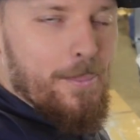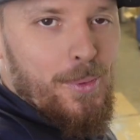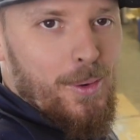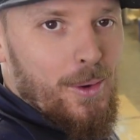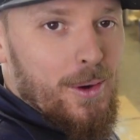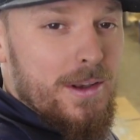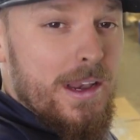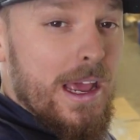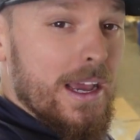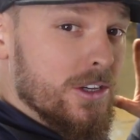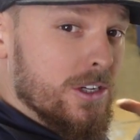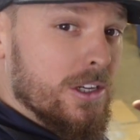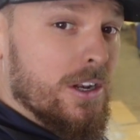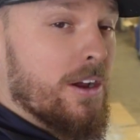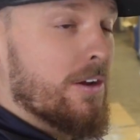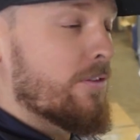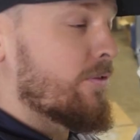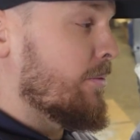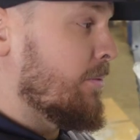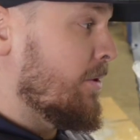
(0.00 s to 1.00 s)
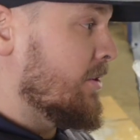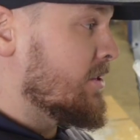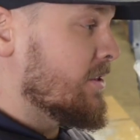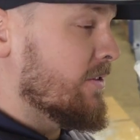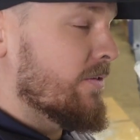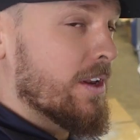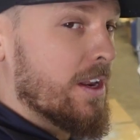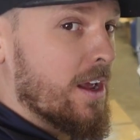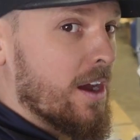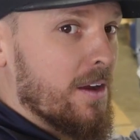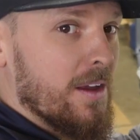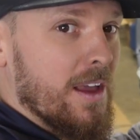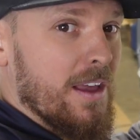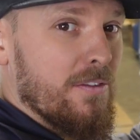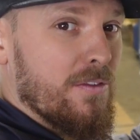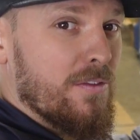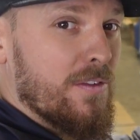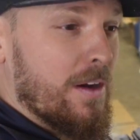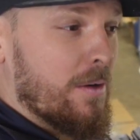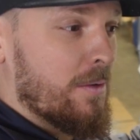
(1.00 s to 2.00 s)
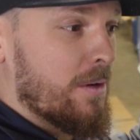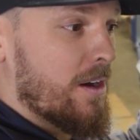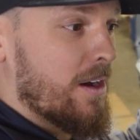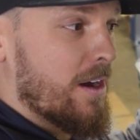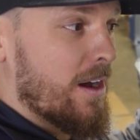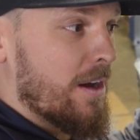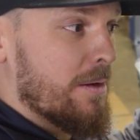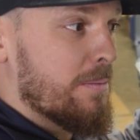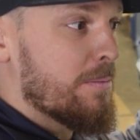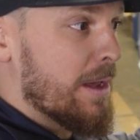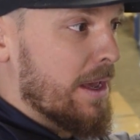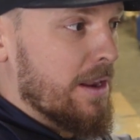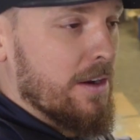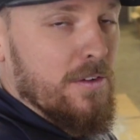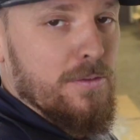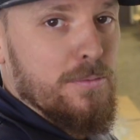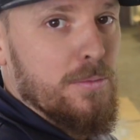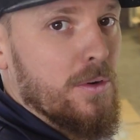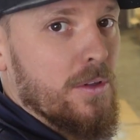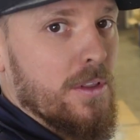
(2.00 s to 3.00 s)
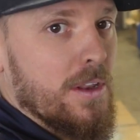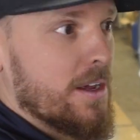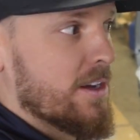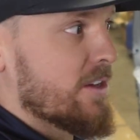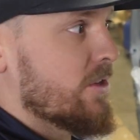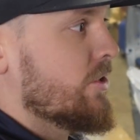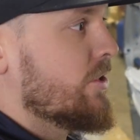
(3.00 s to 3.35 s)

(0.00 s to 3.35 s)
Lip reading: point, as you know from watching the video, it felt like I'd bitten off more than I can